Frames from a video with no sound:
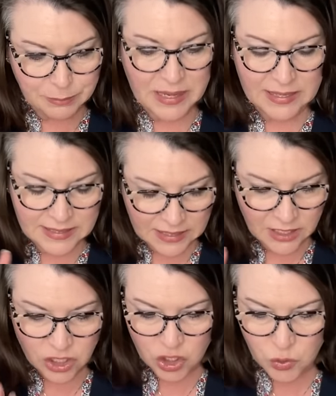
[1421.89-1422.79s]
but a ten
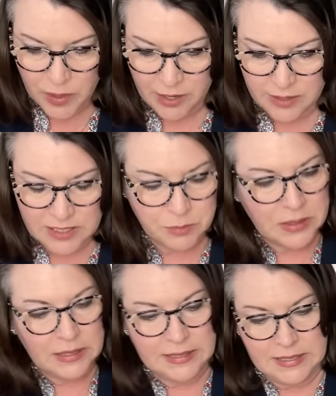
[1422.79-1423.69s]
inch square is
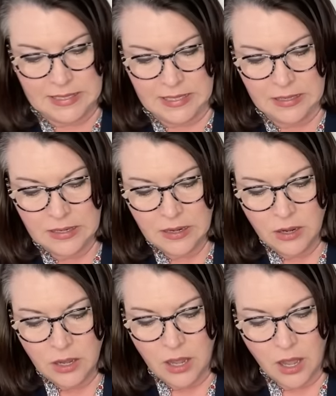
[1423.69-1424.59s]
plenty
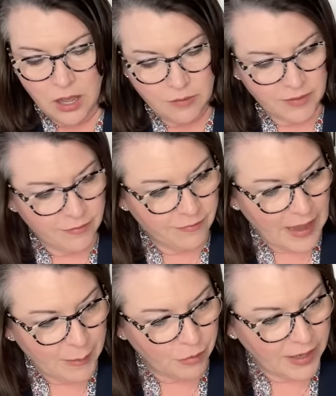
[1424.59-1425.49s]
of
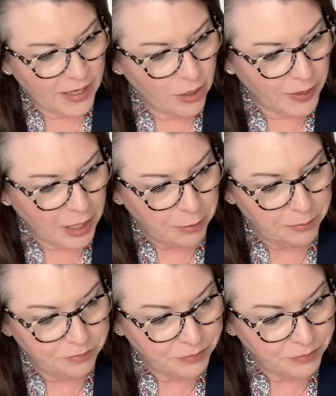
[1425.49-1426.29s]
fabric. Here we go.